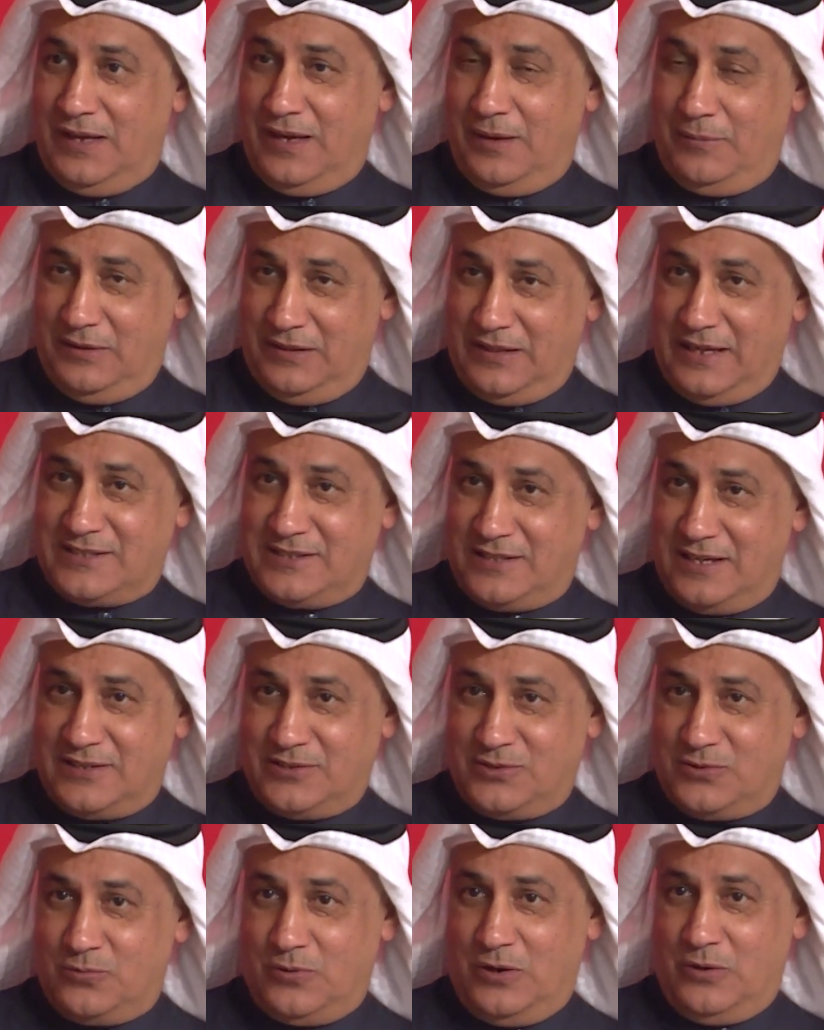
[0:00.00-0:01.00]
I mean, that's
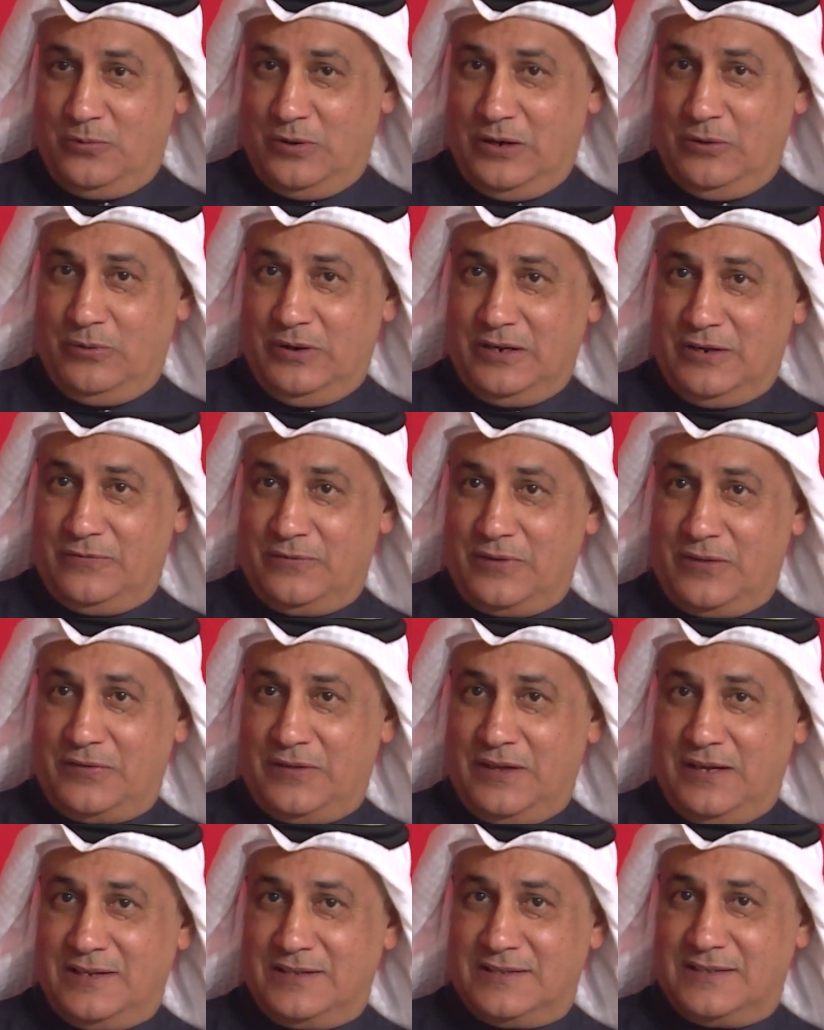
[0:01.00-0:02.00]
one of the
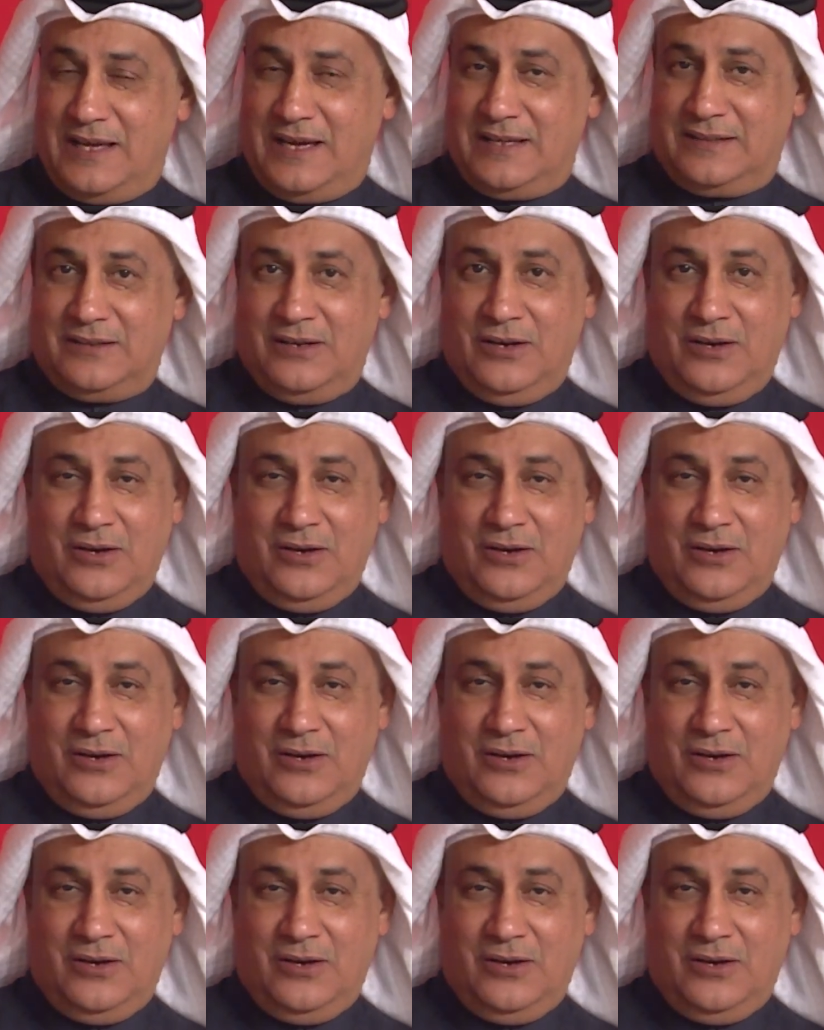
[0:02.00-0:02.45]
things that